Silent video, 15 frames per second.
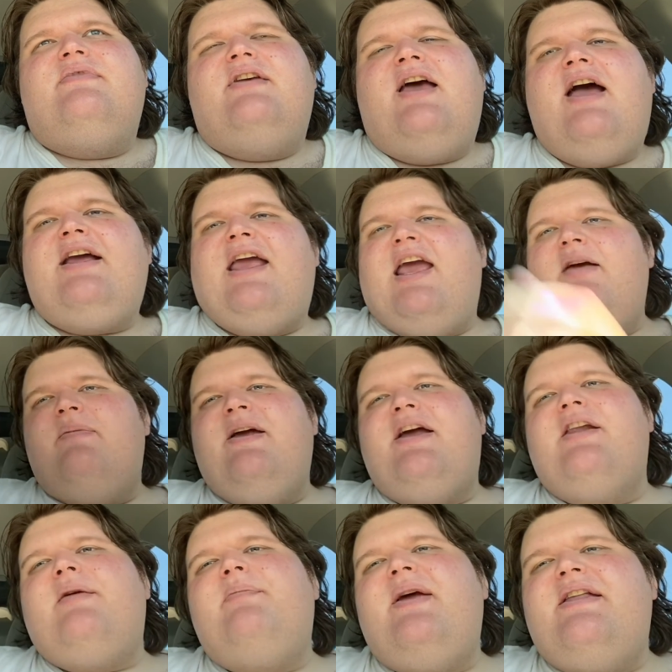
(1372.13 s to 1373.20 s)
I can't make
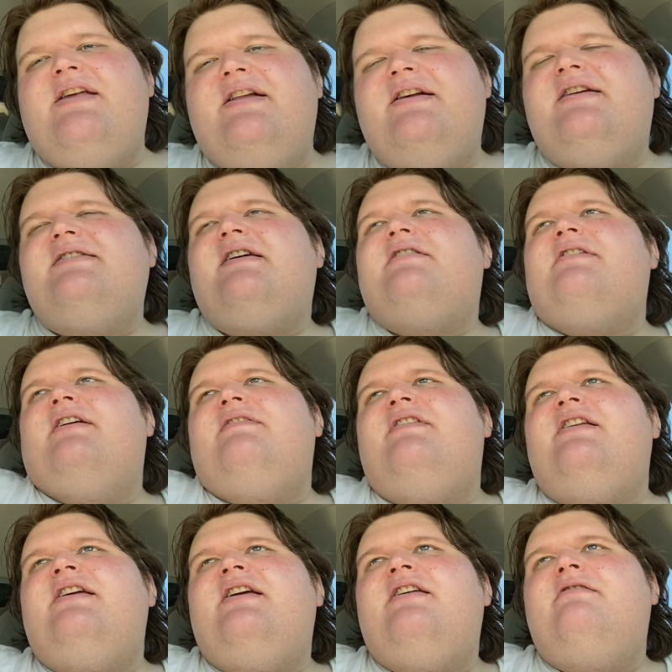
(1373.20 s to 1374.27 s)
an opinion because I don't have
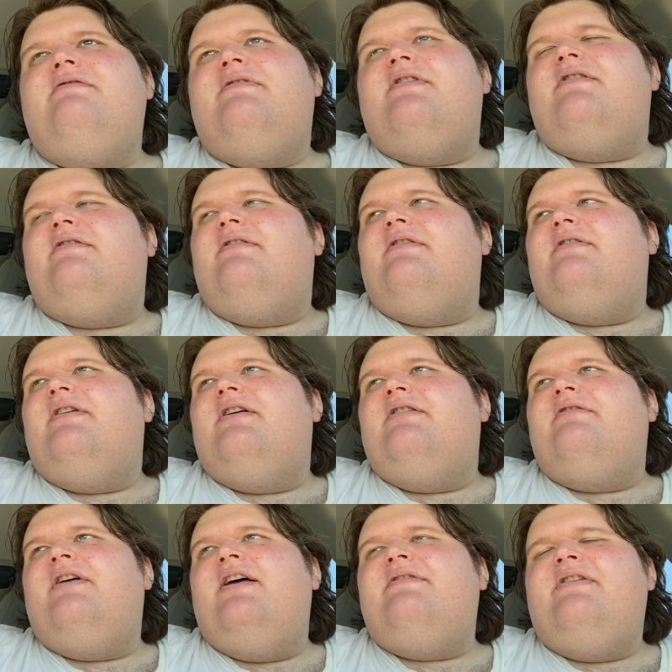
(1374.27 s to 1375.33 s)
any info. I
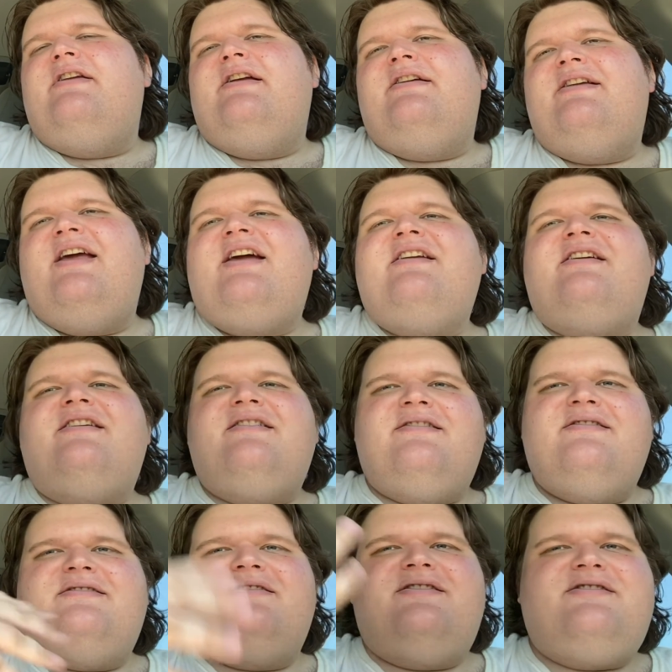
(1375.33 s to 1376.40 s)
don't have any data
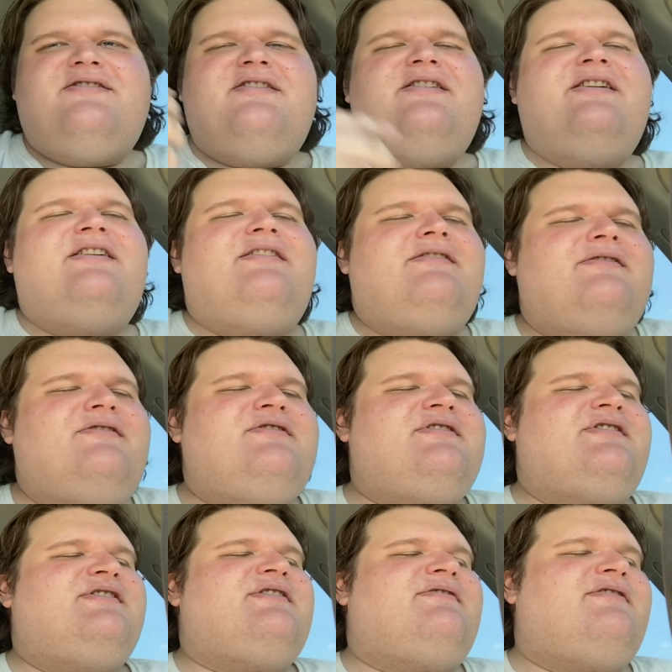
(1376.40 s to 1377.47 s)
to draw any
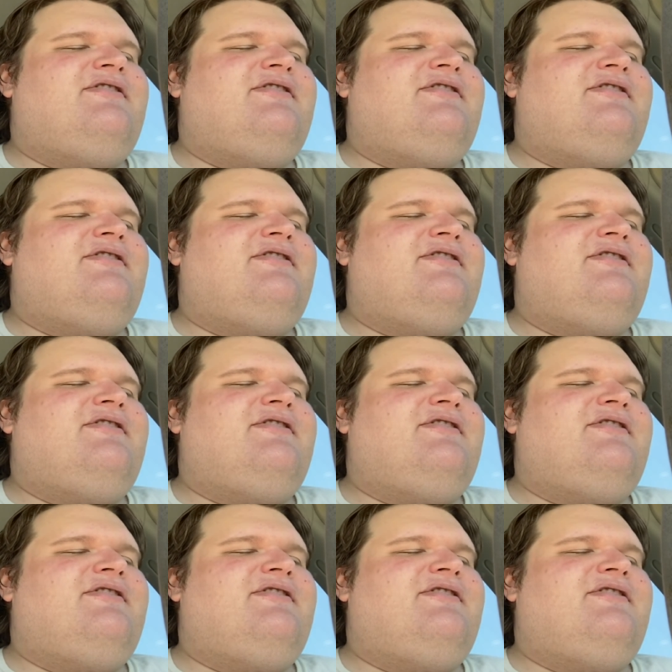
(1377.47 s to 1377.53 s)
conclusions